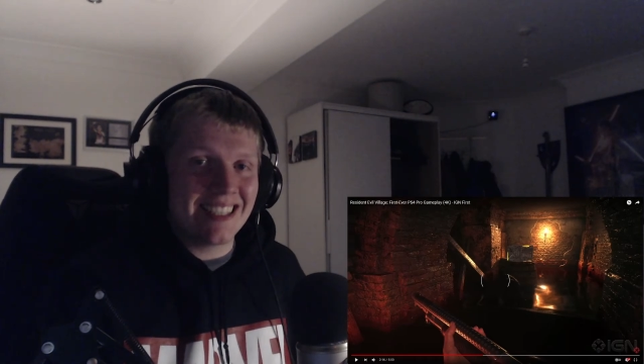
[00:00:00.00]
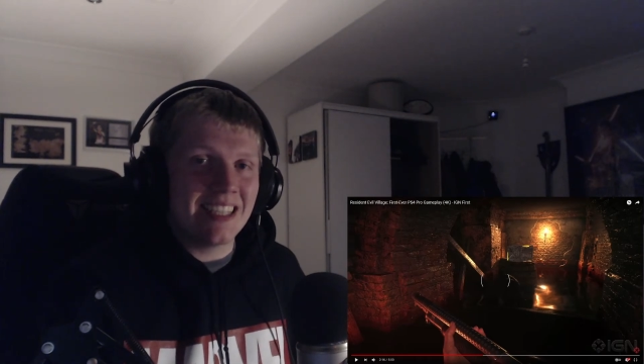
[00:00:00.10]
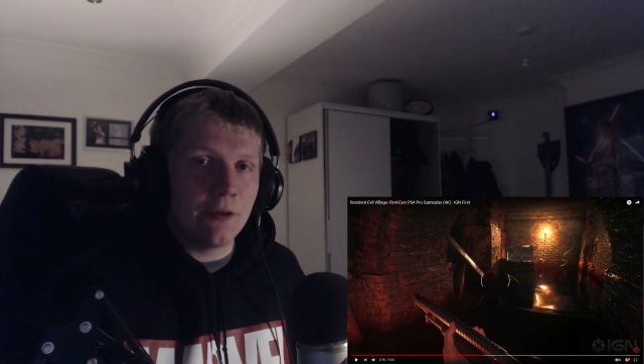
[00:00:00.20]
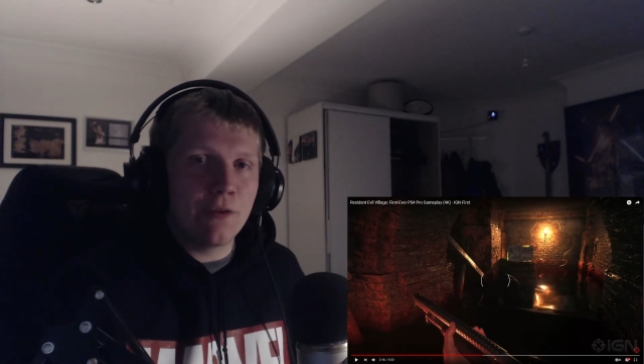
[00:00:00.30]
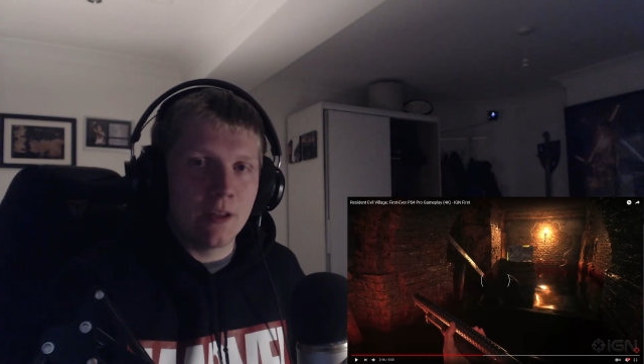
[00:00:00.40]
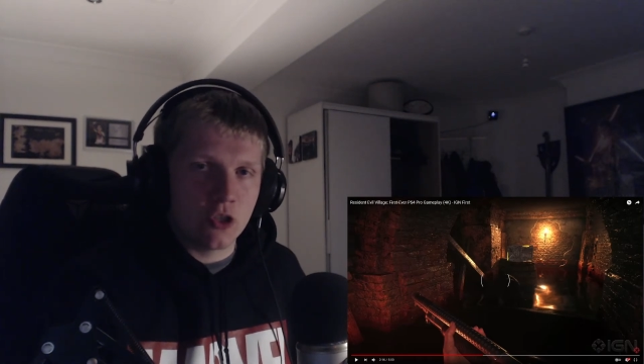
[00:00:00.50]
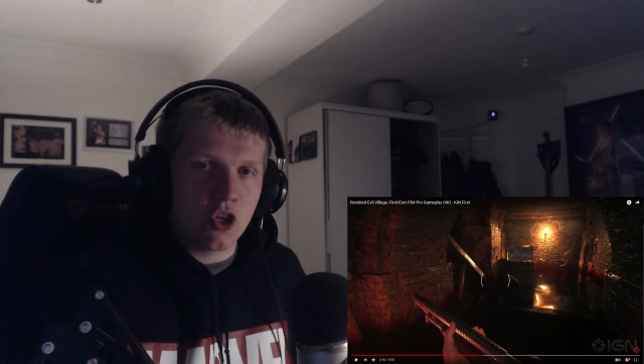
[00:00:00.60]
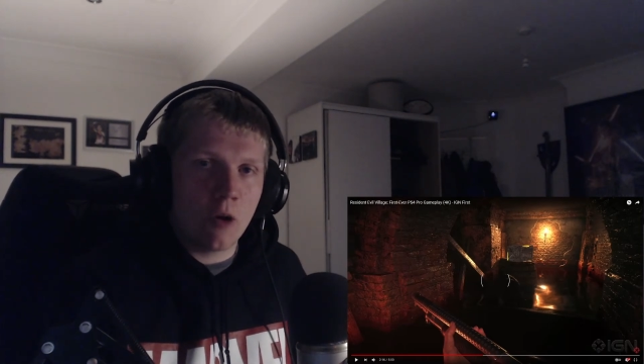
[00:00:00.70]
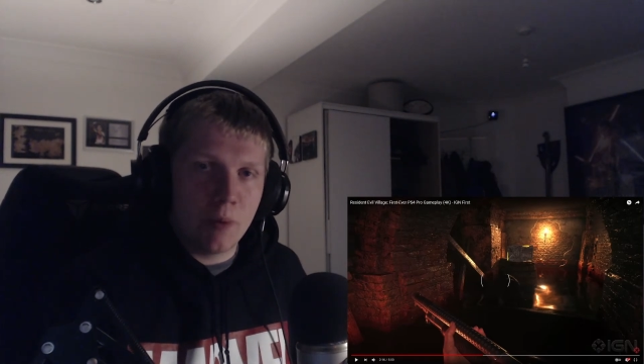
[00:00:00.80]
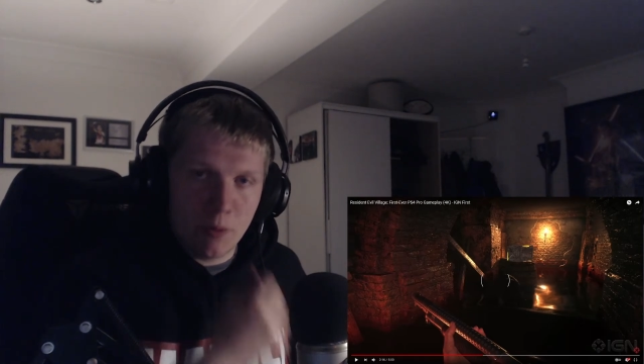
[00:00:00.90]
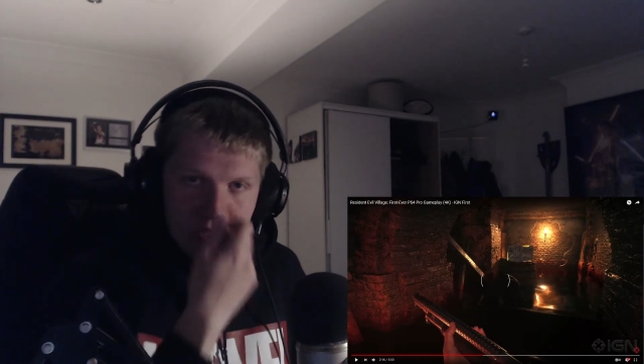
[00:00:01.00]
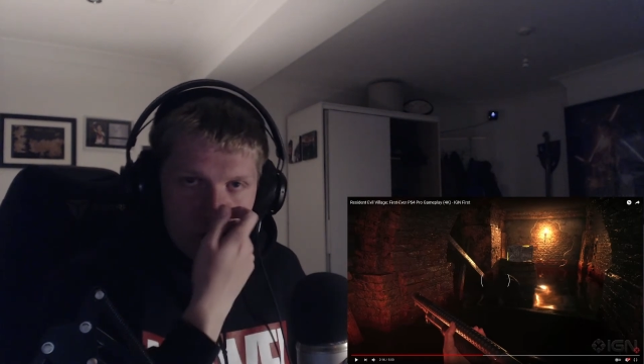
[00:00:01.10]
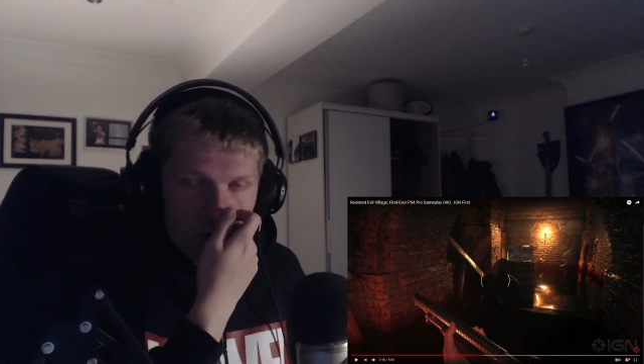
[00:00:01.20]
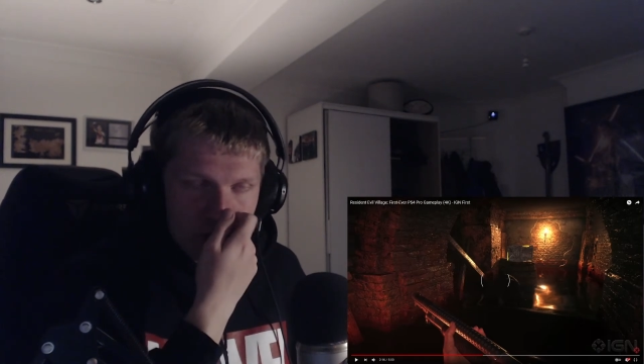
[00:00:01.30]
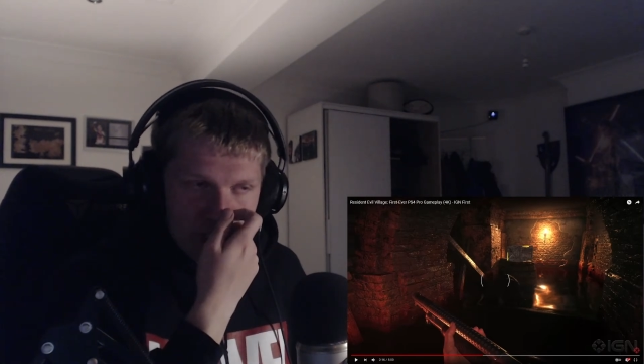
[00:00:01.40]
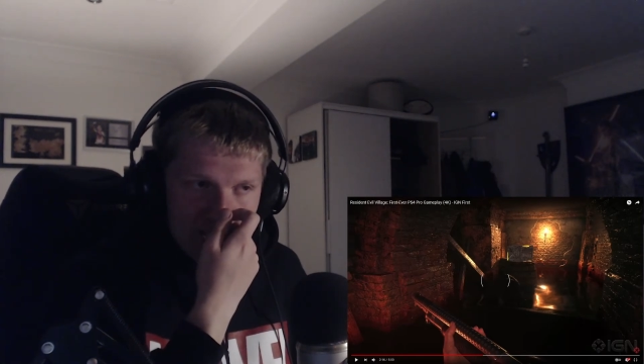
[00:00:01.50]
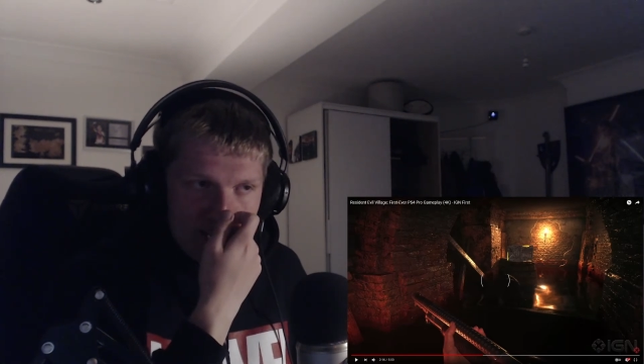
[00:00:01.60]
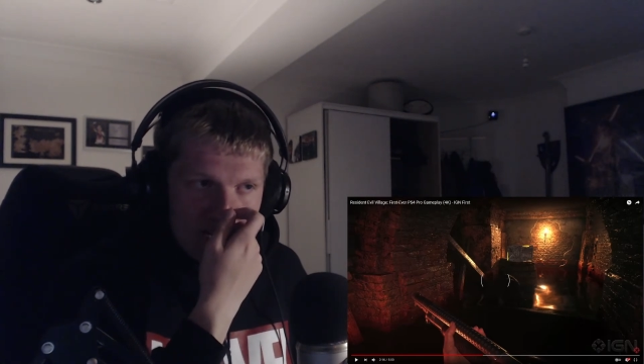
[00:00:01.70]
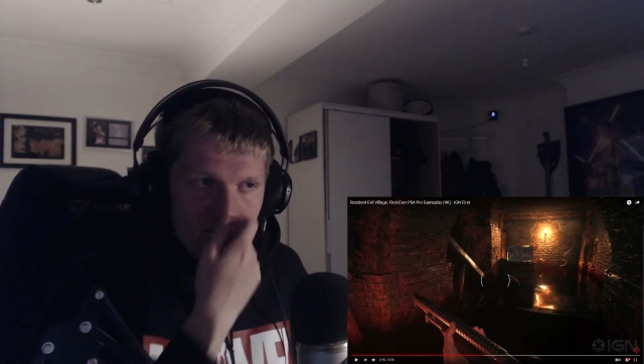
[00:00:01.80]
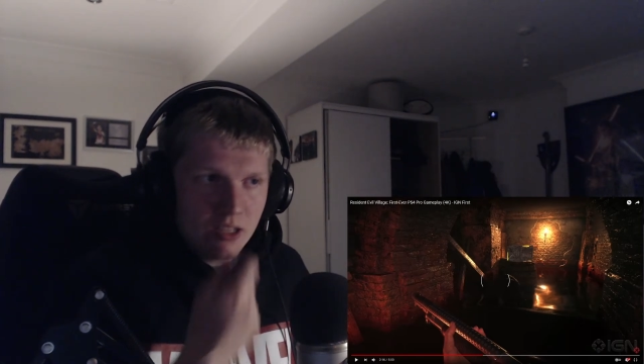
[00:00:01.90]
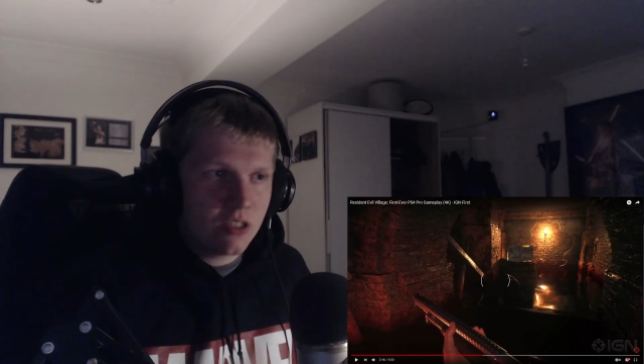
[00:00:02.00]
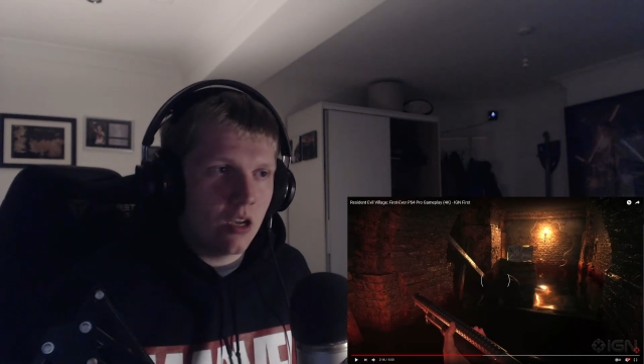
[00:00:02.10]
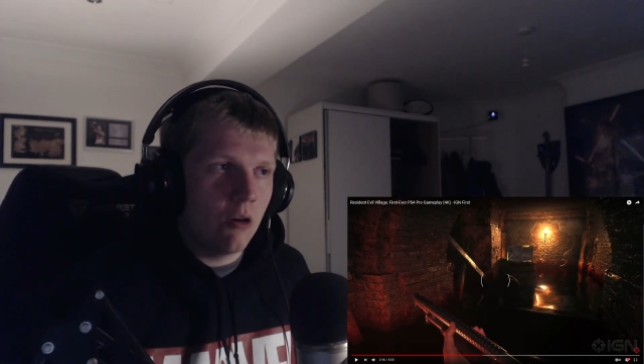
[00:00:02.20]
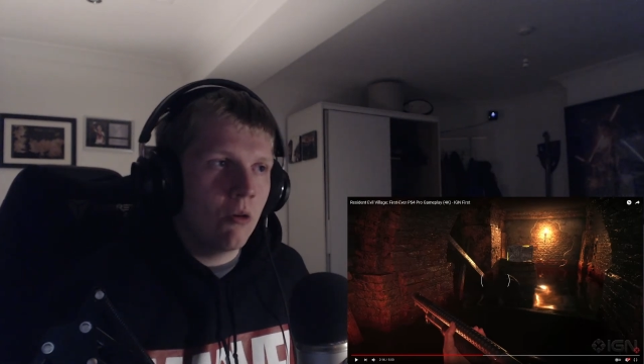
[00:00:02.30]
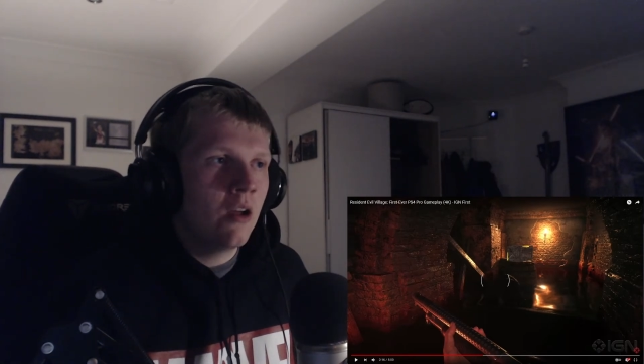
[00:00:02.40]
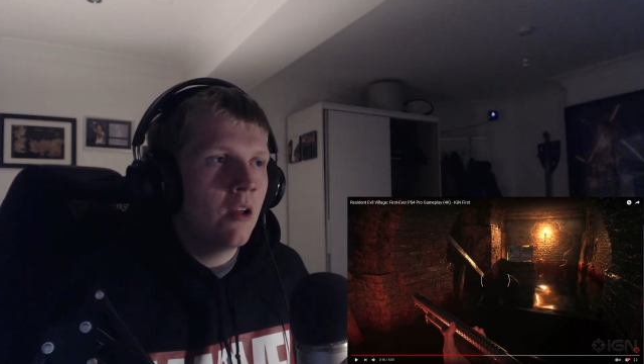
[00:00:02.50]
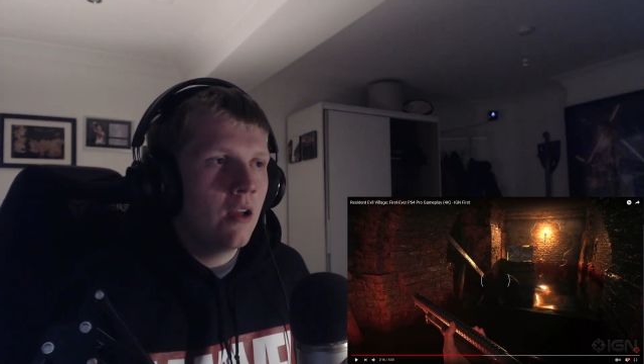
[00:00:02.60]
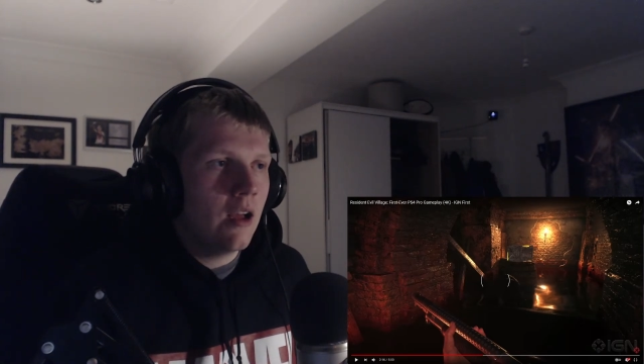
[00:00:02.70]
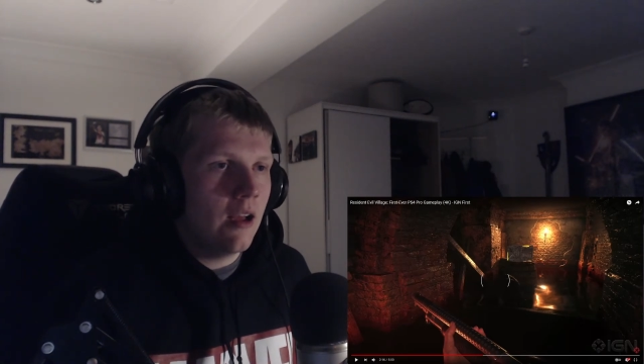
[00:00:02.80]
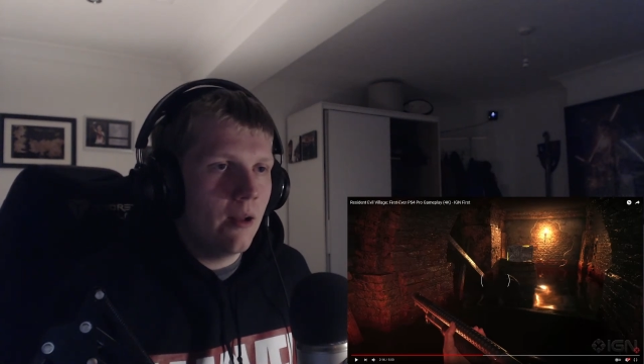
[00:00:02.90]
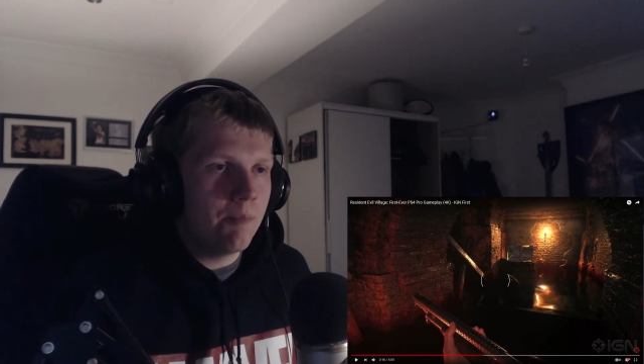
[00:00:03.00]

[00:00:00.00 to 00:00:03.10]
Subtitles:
feels choppy when you're watching it. So I'm